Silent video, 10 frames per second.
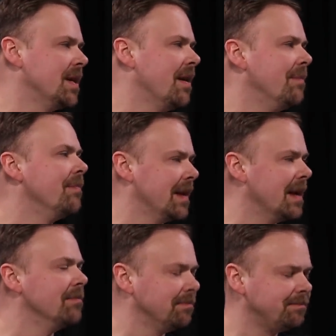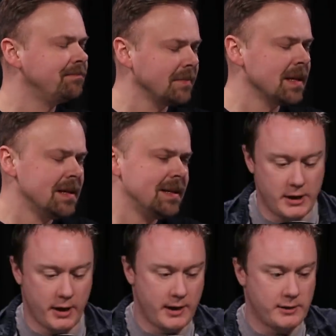time. Yeah, yeah, exactly. And that
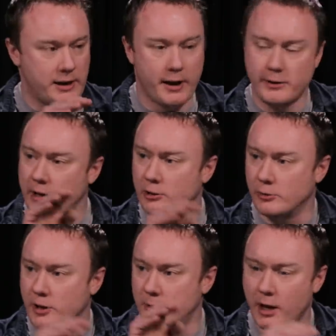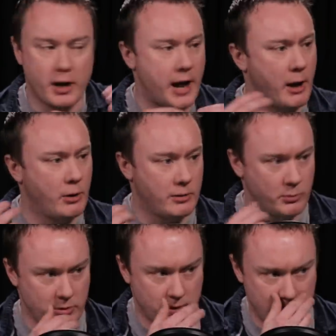you know that you know it takes a long time to. I don't know how.
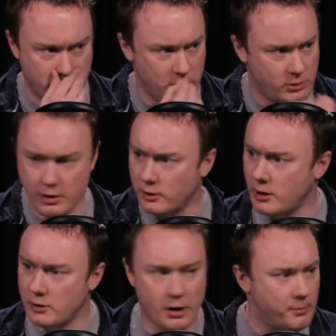I don't.